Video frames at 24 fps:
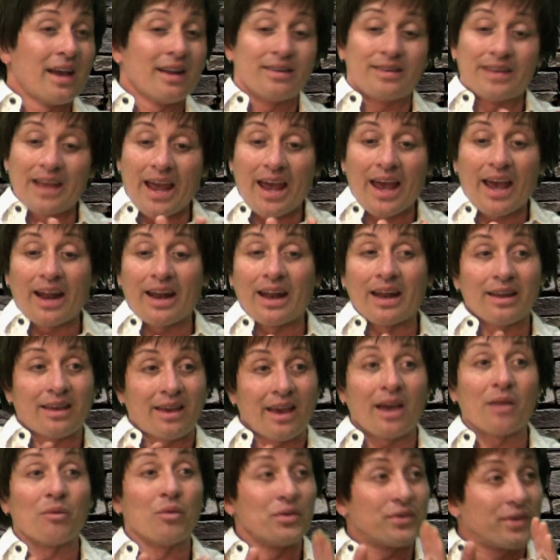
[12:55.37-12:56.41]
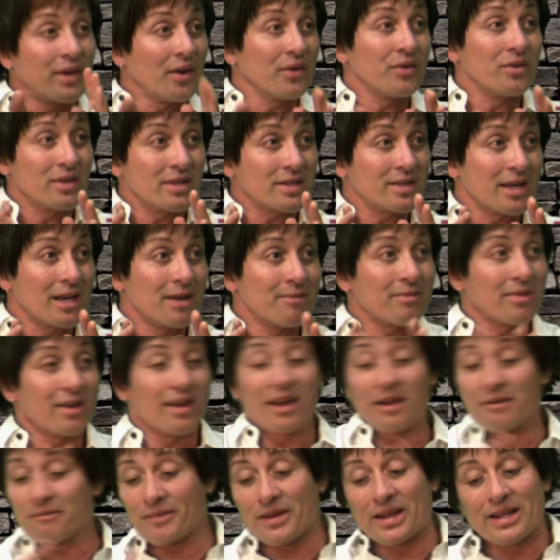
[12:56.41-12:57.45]
And Dan and Ken will tell you the same
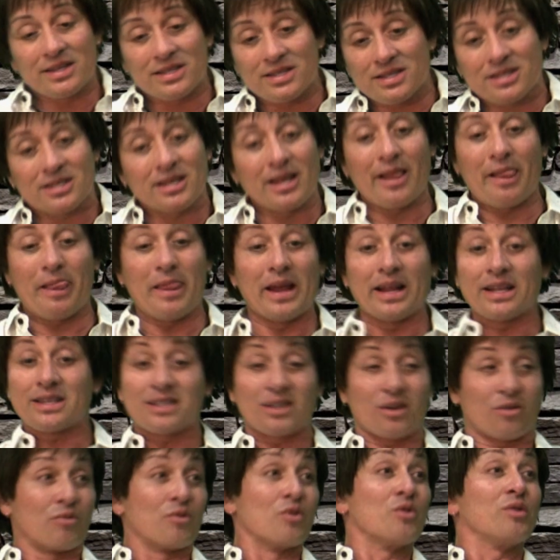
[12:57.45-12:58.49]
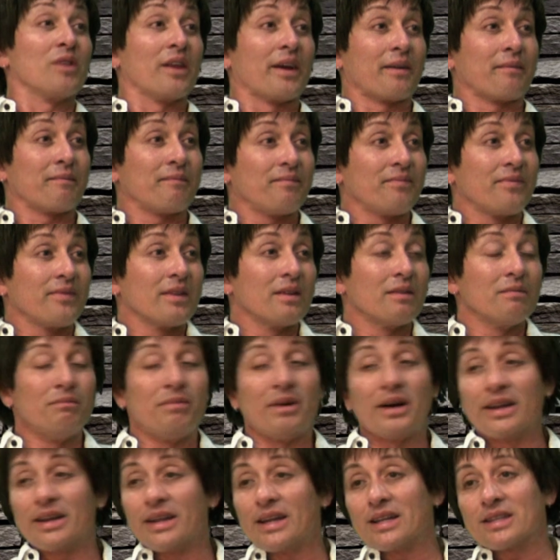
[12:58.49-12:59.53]
thing. It's grueling,
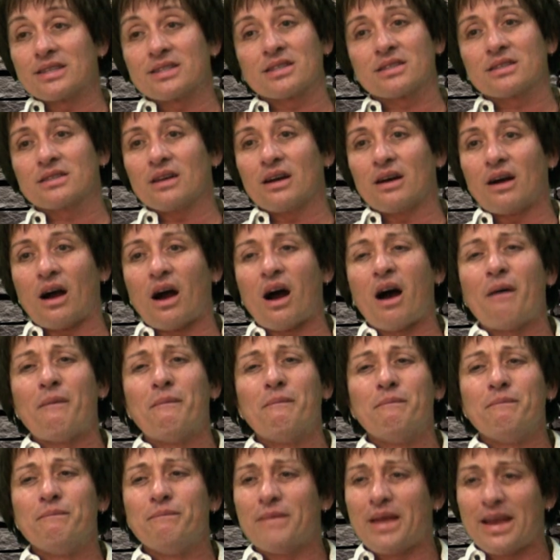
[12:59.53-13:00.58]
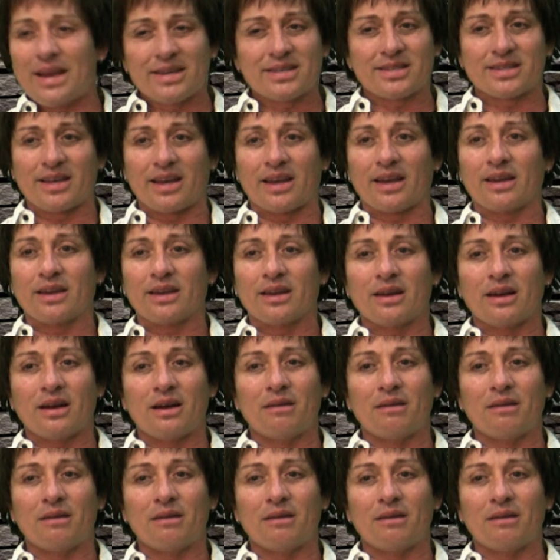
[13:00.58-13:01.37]
but it's amazing.